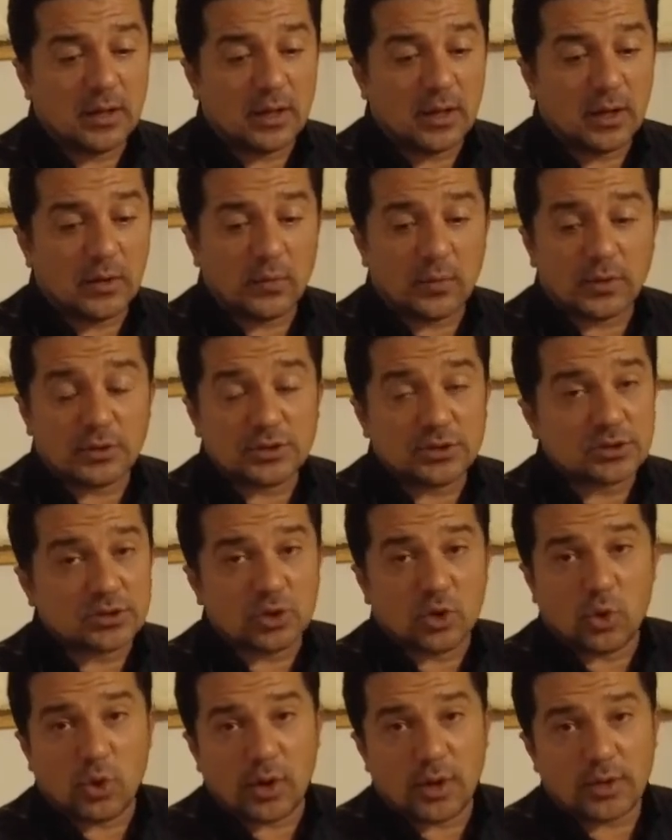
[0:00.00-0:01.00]
I want to just
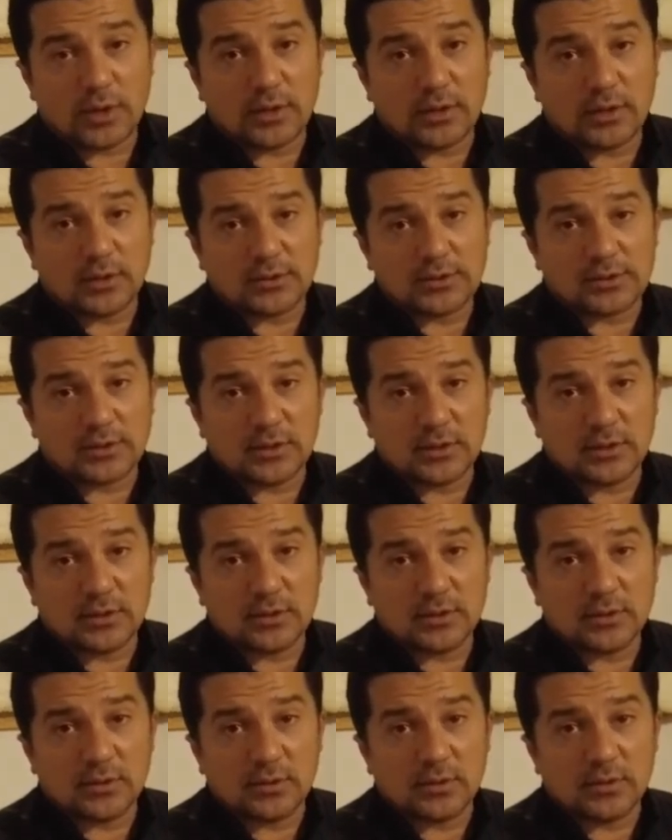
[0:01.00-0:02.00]
go at it and see
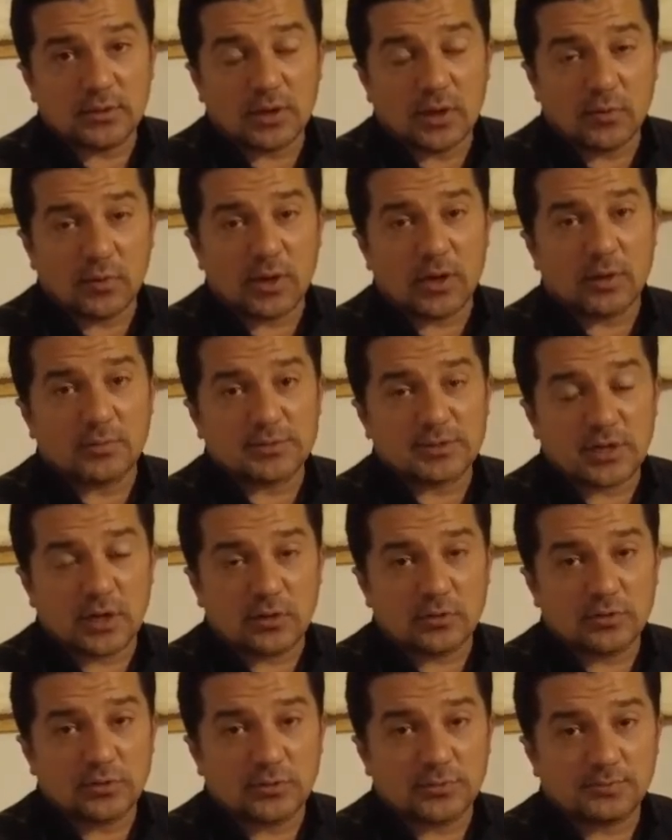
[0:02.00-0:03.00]
how it comes
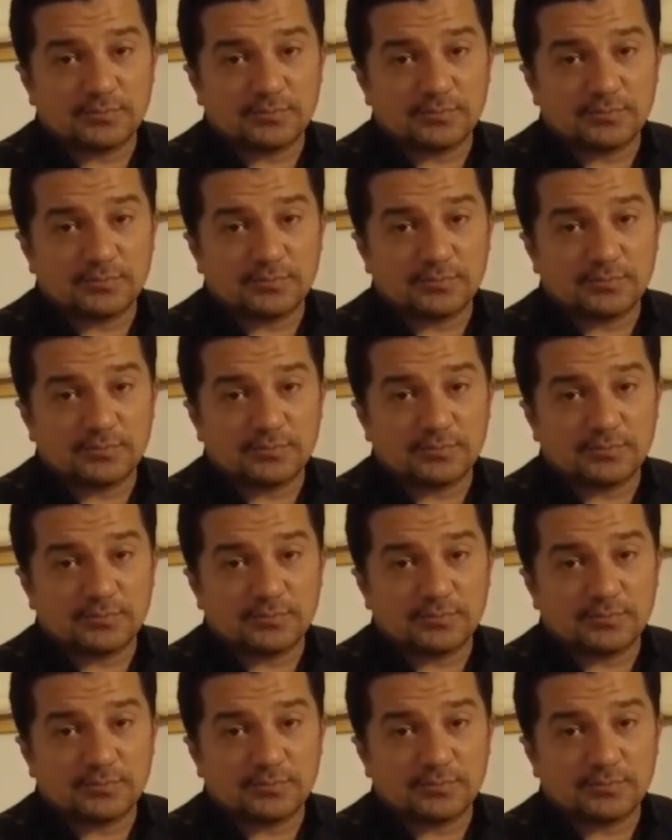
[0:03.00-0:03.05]
out.